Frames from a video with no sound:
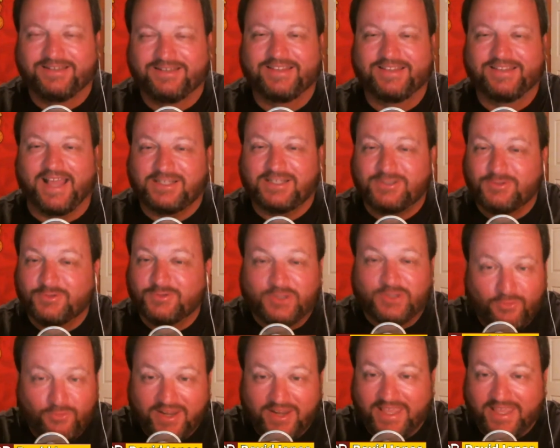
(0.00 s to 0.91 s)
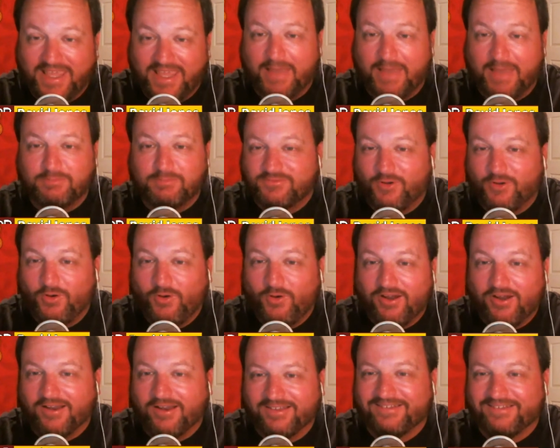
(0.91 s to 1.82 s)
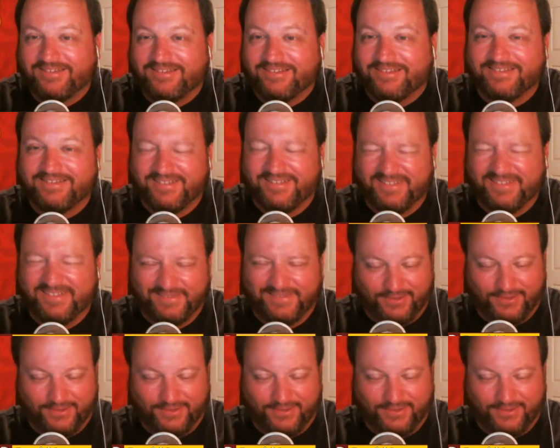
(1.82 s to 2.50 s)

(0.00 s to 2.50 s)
That's what the recap's for. Okay.